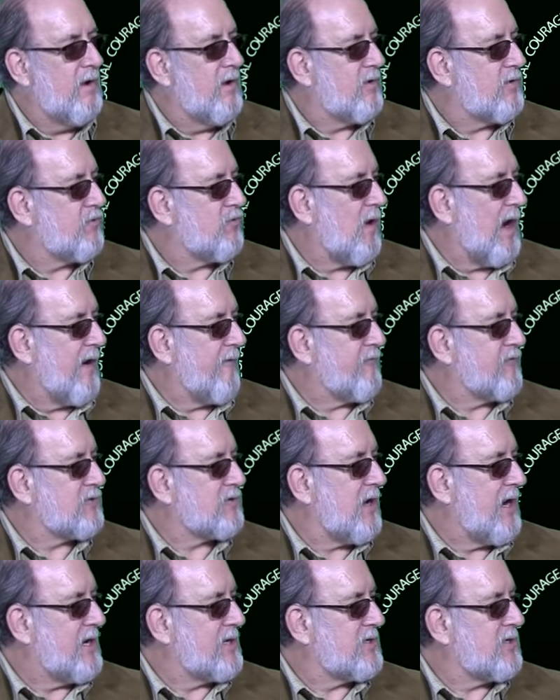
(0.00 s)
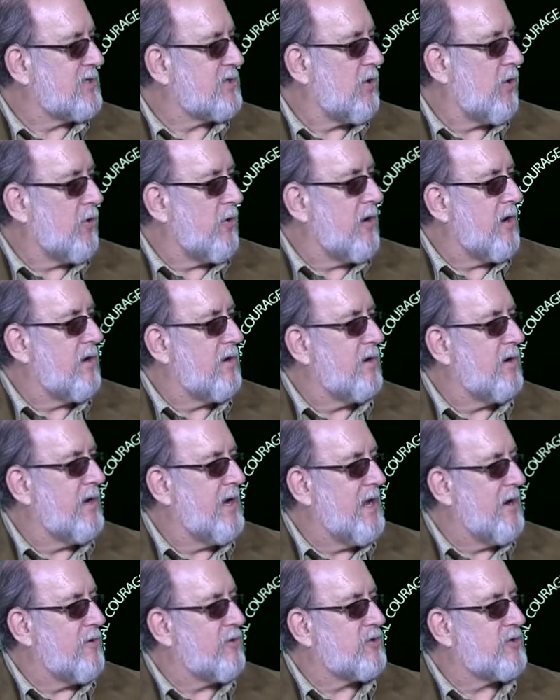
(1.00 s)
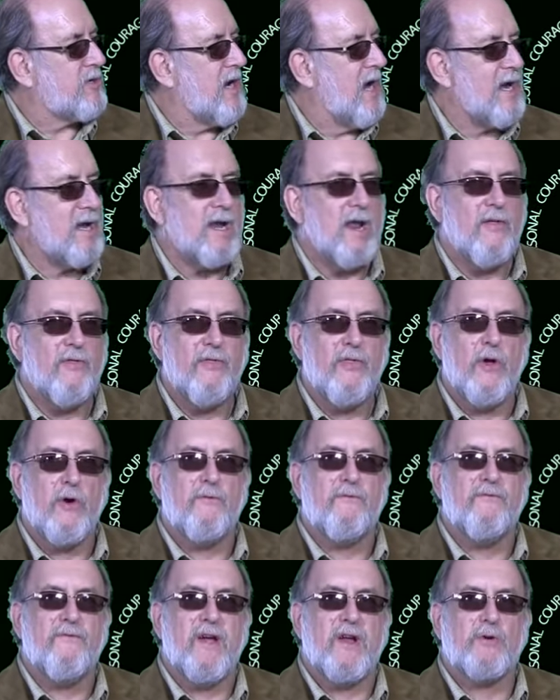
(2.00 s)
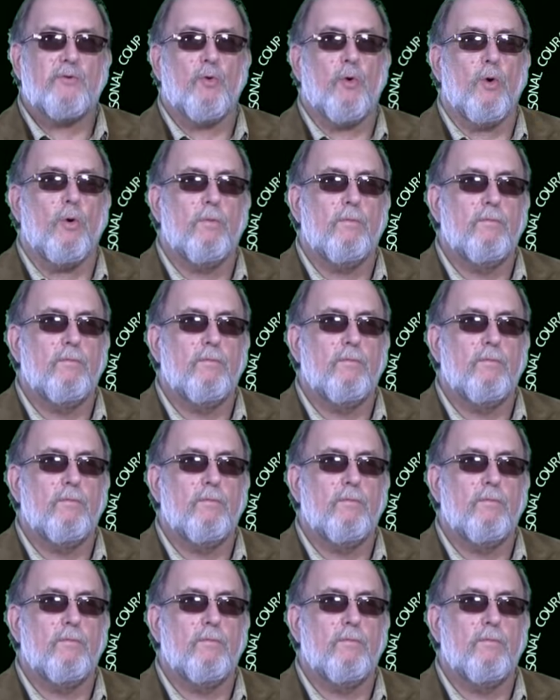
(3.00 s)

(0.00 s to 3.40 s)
Driver's license or interstate, they're federal.